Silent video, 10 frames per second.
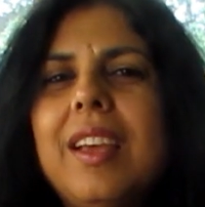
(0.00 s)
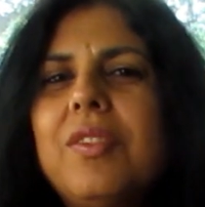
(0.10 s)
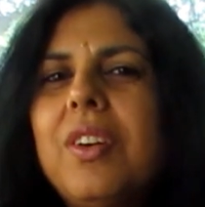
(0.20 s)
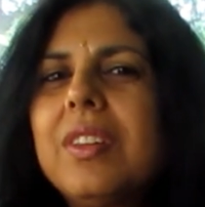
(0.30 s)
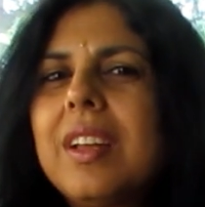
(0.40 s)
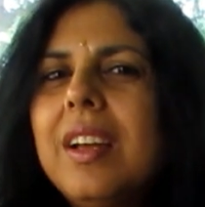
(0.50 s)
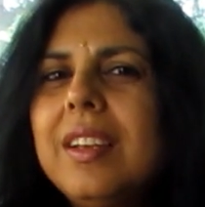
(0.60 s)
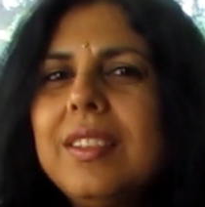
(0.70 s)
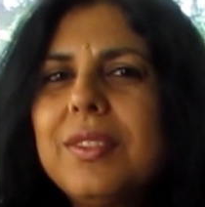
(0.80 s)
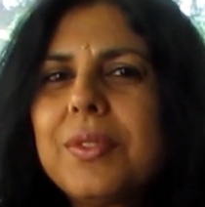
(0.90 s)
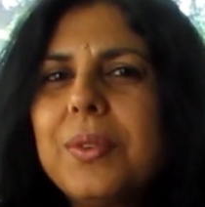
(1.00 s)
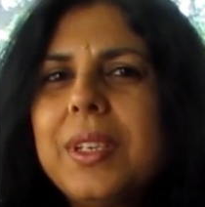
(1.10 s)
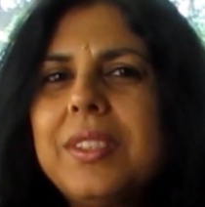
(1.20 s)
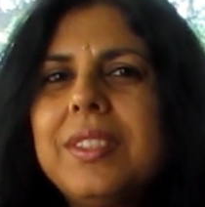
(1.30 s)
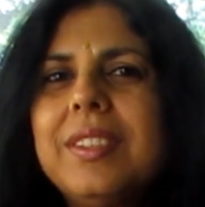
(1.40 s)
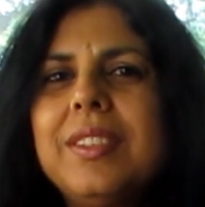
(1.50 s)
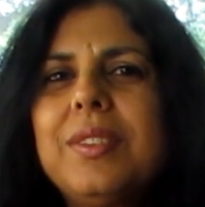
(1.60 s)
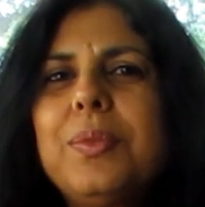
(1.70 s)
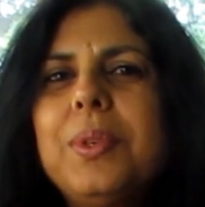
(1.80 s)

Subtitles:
have all kinds of questions.